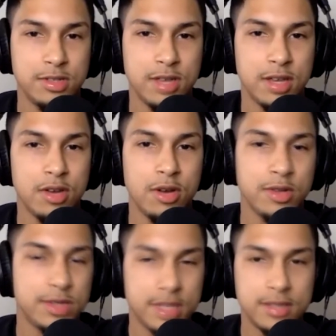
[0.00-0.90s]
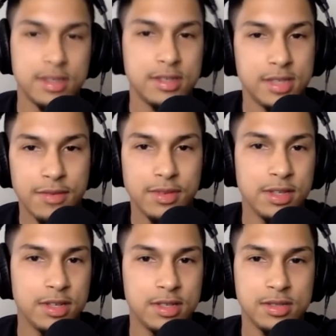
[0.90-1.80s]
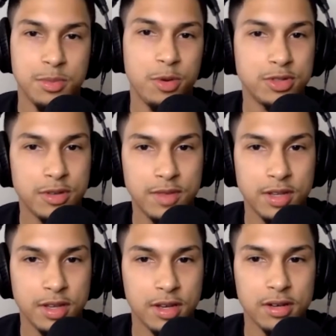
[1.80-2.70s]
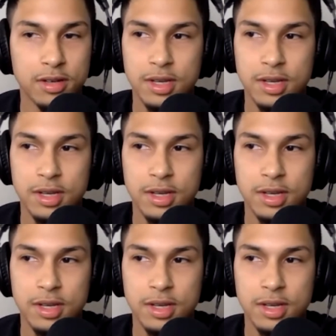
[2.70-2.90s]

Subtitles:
just like, you know, 60s, 70s most of the year